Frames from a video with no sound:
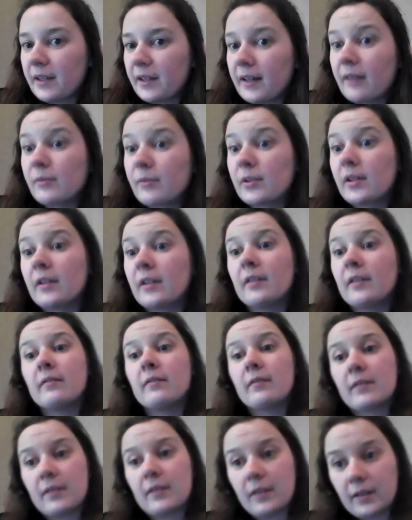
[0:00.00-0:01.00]
and I was
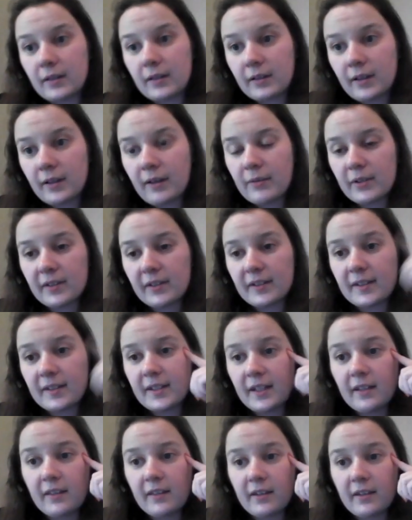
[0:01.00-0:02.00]
on
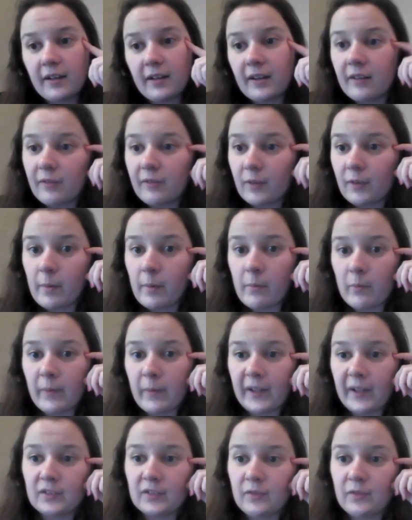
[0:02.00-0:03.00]
Sting Theory for Bumble
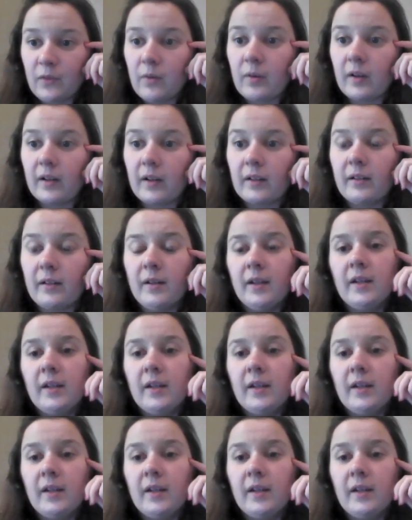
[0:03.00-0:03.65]
Bash 4,